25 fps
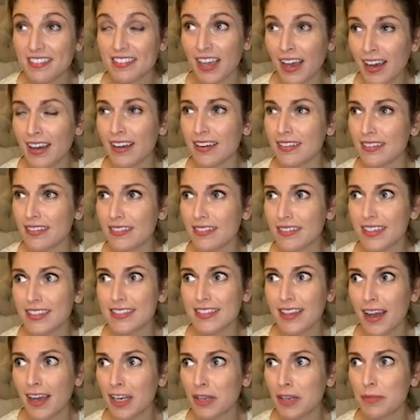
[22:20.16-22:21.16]
yeah,
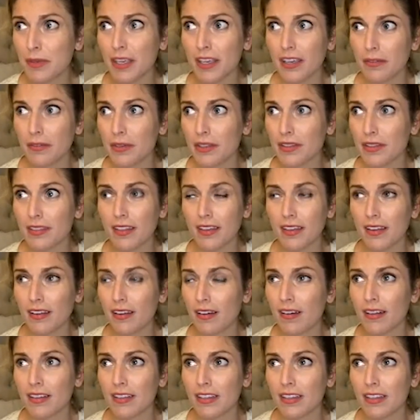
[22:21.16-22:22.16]
it's got to be with
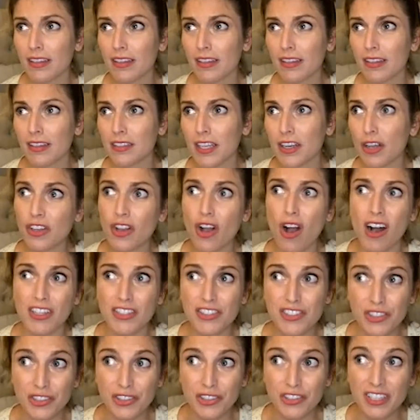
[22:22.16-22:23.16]
like all the and all the
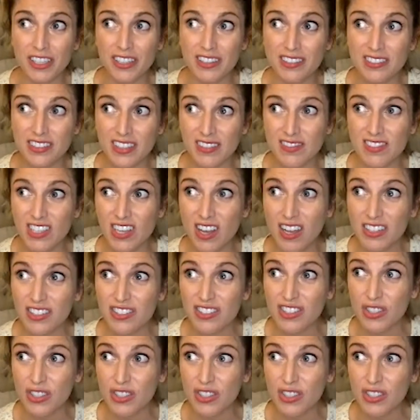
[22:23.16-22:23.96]
concert gigs I've